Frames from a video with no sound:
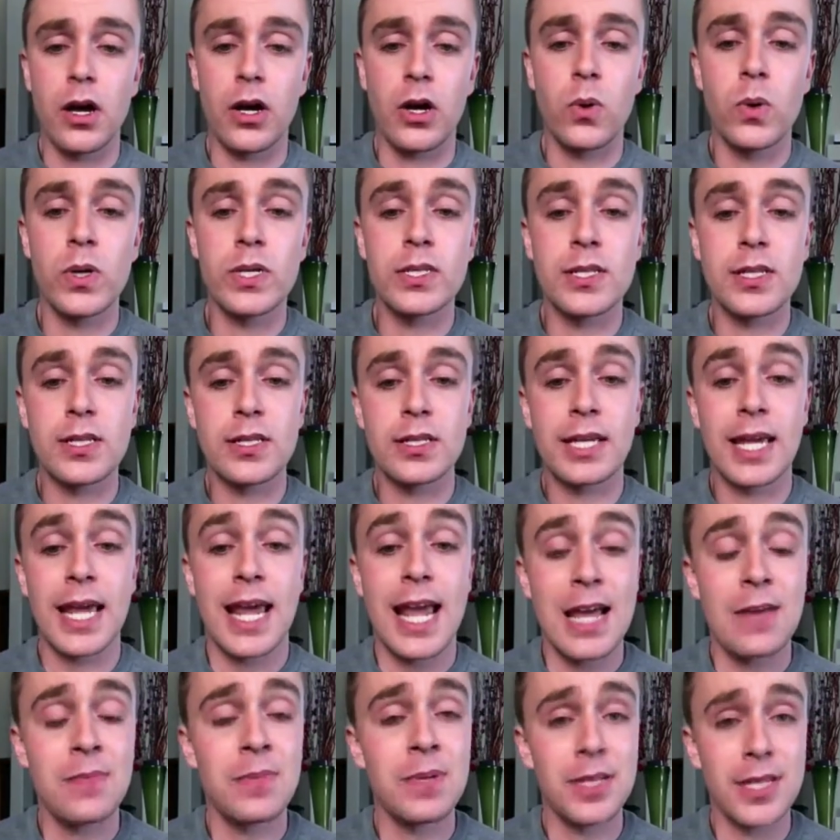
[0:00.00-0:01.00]
Quizzes
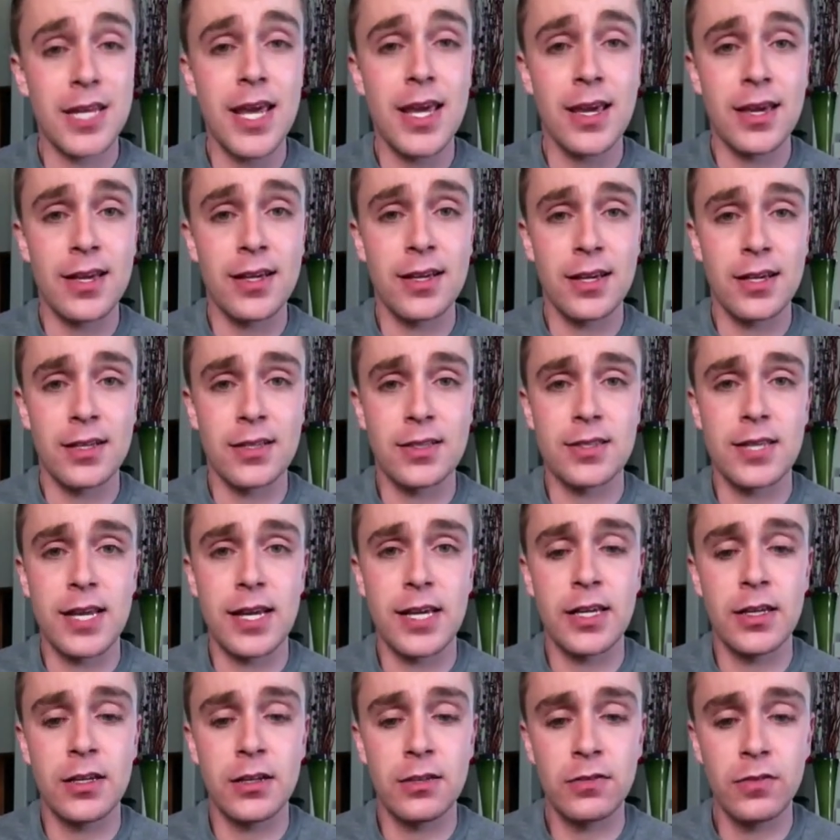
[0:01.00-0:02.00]
can be taken
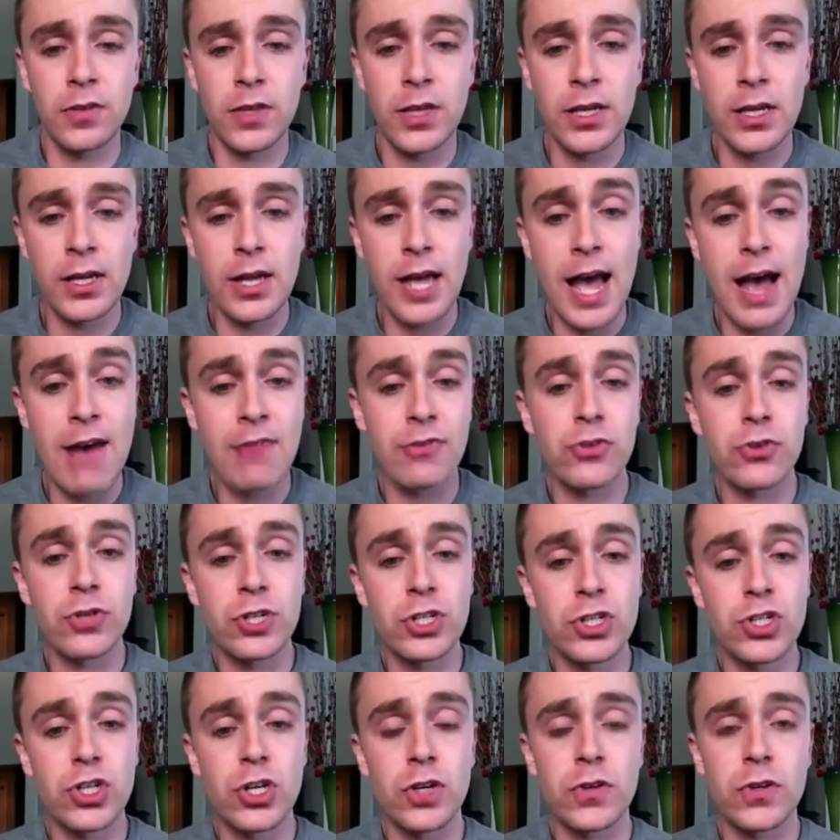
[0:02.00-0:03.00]
consecutively after
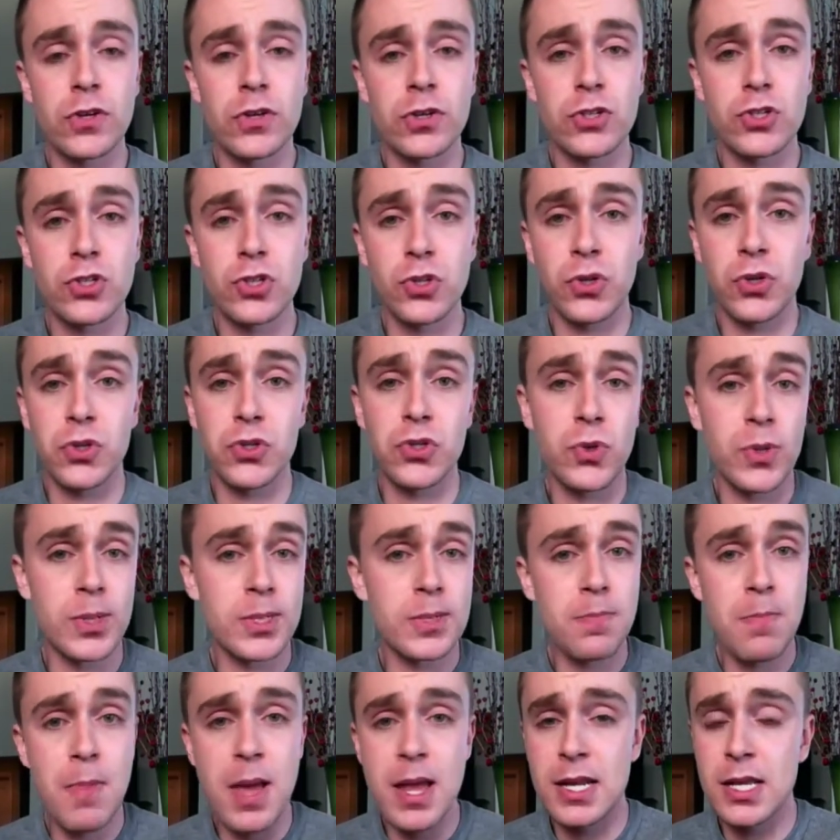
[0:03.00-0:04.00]
each other, so you can do as
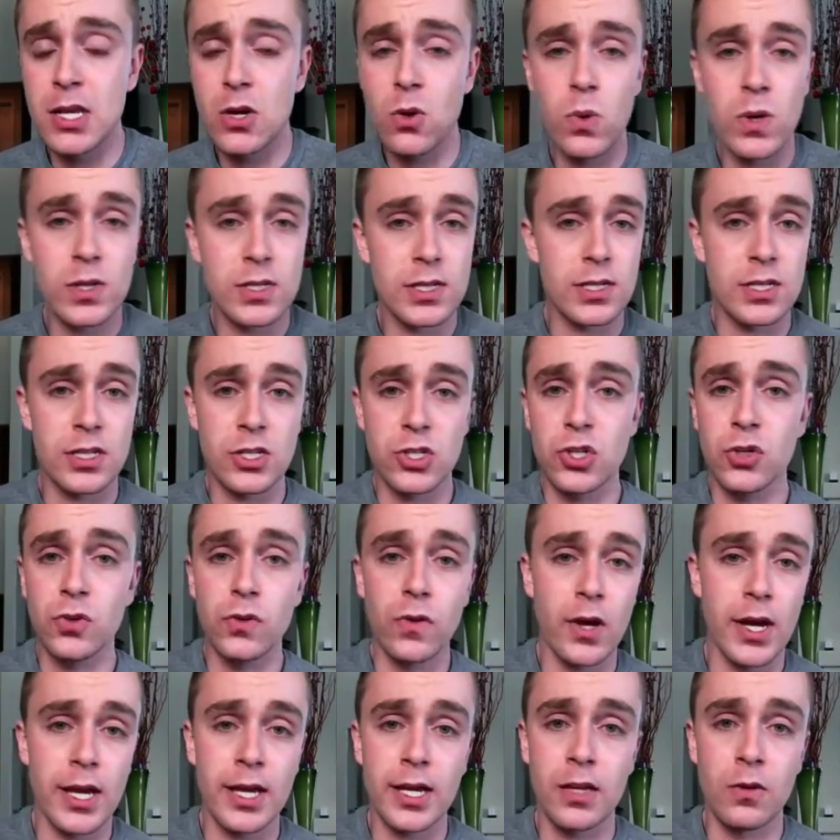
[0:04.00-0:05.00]
many quizzes as you'd
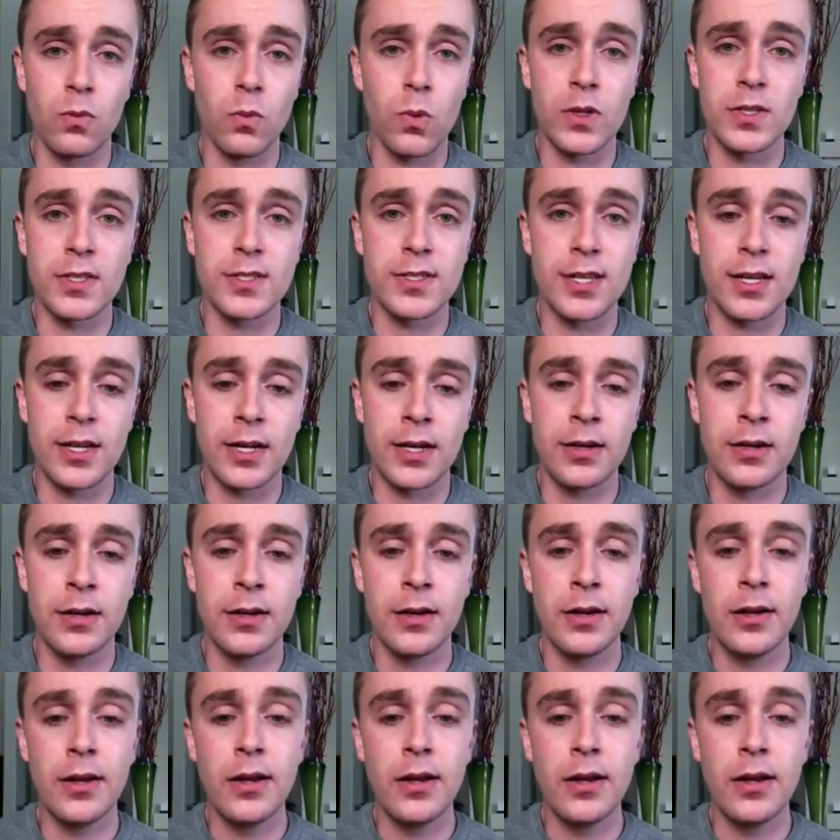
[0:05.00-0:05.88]
like in one sitting.